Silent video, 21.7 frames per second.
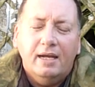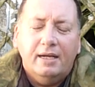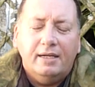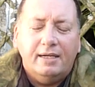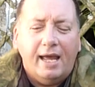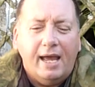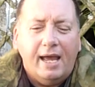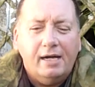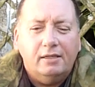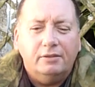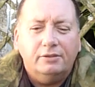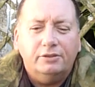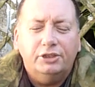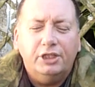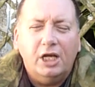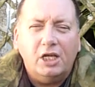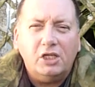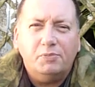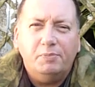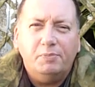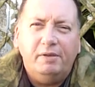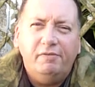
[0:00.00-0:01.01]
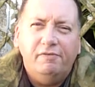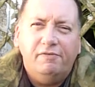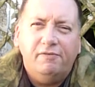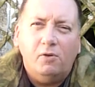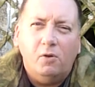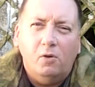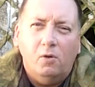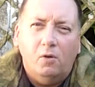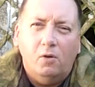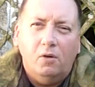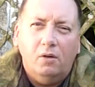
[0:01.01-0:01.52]
Now, just
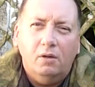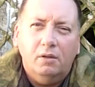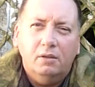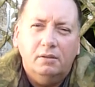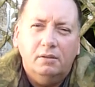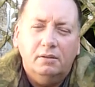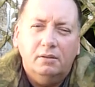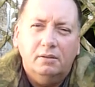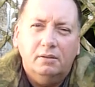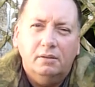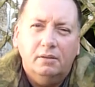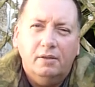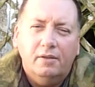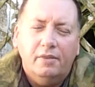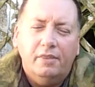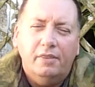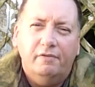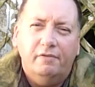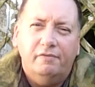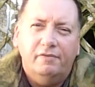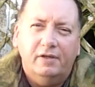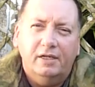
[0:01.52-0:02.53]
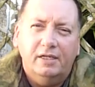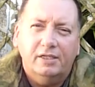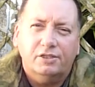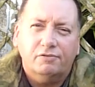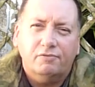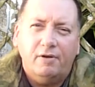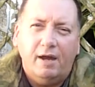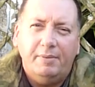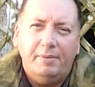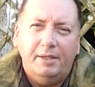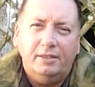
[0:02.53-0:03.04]
before the first
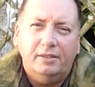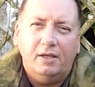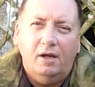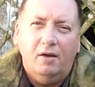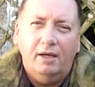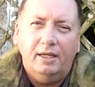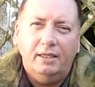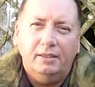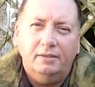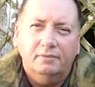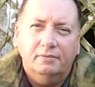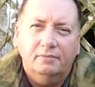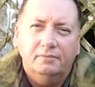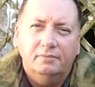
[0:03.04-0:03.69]
rabbit dying,